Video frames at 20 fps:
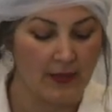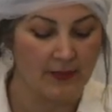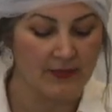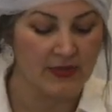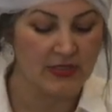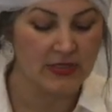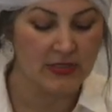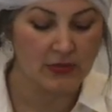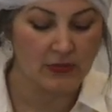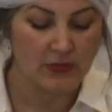
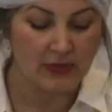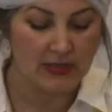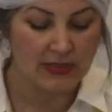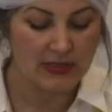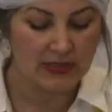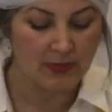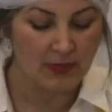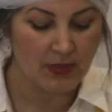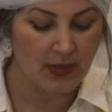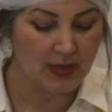
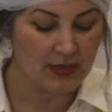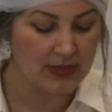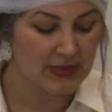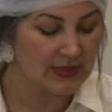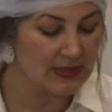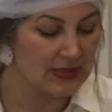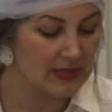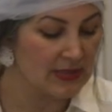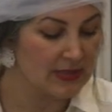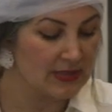sweets
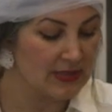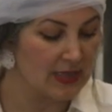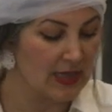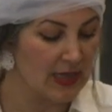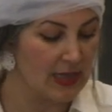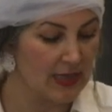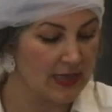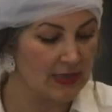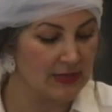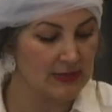boxes,
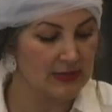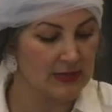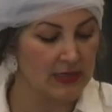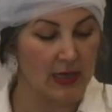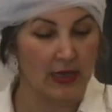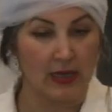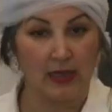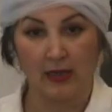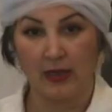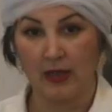and
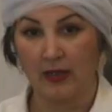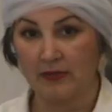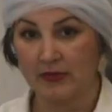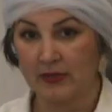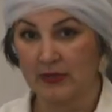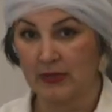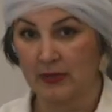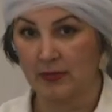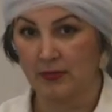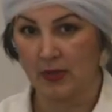I love
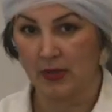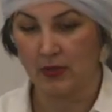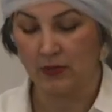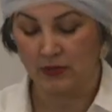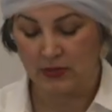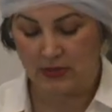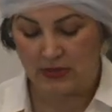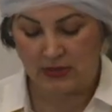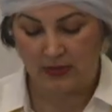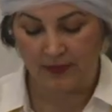it the
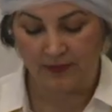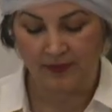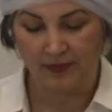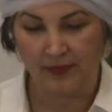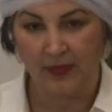most.